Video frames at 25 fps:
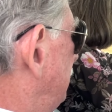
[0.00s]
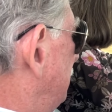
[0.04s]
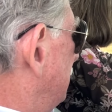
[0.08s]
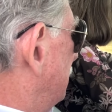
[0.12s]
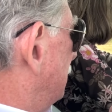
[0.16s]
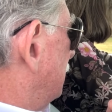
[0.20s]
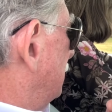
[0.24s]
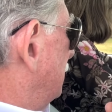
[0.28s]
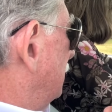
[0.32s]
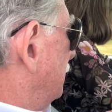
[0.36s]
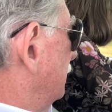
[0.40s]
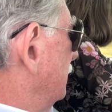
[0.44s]

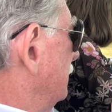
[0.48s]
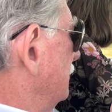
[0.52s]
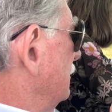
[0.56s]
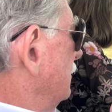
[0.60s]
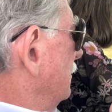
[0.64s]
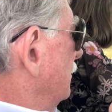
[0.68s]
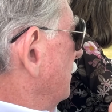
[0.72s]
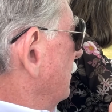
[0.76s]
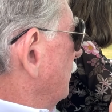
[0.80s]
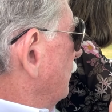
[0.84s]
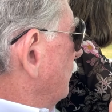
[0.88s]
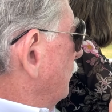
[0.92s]
figure out
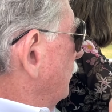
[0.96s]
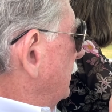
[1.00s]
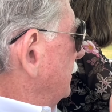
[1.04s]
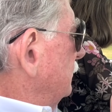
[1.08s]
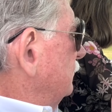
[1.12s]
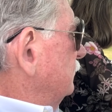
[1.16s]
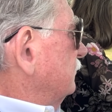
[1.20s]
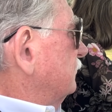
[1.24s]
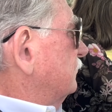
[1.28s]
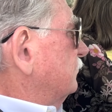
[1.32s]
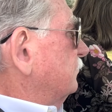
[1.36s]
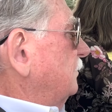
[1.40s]
what
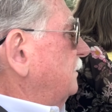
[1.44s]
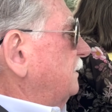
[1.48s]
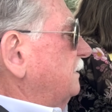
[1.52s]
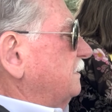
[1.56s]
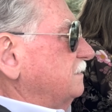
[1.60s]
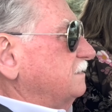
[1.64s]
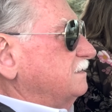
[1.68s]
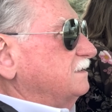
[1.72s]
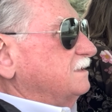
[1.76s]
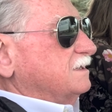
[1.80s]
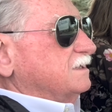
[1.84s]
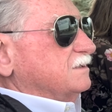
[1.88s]
was what.
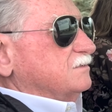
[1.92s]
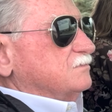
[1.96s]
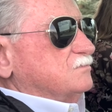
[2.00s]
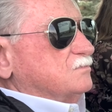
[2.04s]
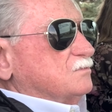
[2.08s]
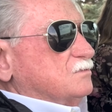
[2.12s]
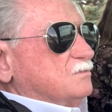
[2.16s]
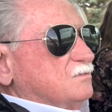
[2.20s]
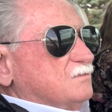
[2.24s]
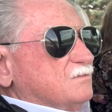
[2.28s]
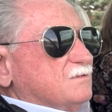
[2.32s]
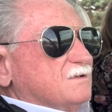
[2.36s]

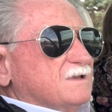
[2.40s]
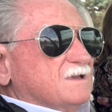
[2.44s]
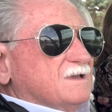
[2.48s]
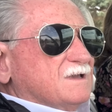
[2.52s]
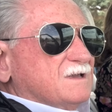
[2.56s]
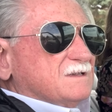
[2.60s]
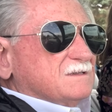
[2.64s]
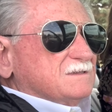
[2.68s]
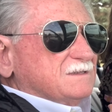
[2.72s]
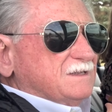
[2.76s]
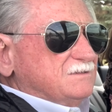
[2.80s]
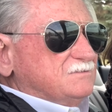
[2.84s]
So
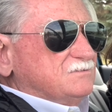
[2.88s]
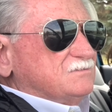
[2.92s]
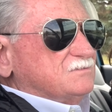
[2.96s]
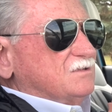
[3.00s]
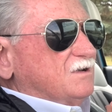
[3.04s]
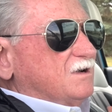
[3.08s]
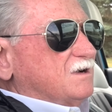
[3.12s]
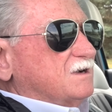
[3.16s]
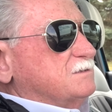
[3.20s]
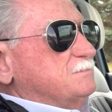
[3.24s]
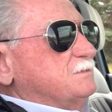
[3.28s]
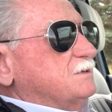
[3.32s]
let's
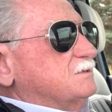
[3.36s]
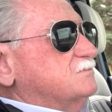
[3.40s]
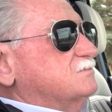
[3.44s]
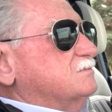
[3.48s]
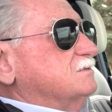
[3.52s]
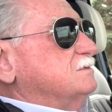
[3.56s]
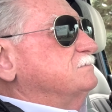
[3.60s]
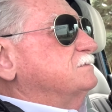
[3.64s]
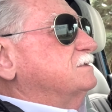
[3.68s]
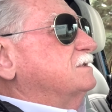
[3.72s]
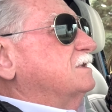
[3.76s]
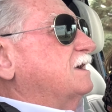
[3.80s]
talk about
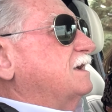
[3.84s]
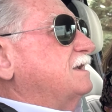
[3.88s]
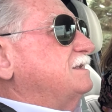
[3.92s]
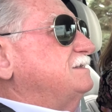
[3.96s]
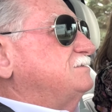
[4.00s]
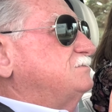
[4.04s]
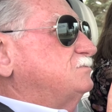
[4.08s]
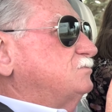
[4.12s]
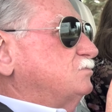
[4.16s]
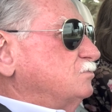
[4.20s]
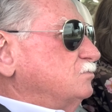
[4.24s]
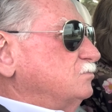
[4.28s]
something I
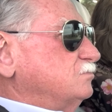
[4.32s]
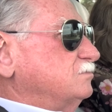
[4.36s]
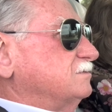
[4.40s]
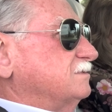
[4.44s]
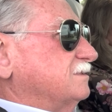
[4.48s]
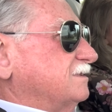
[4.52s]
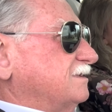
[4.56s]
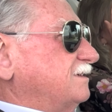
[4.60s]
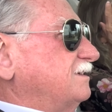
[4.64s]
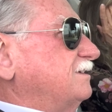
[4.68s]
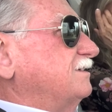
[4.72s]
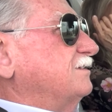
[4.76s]
do
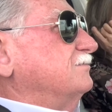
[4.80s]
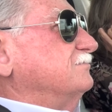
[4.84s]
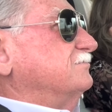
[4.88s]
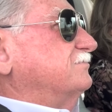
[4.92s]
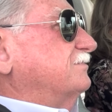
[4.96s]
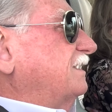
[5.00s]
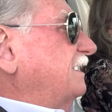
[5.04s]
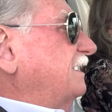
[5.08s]
love,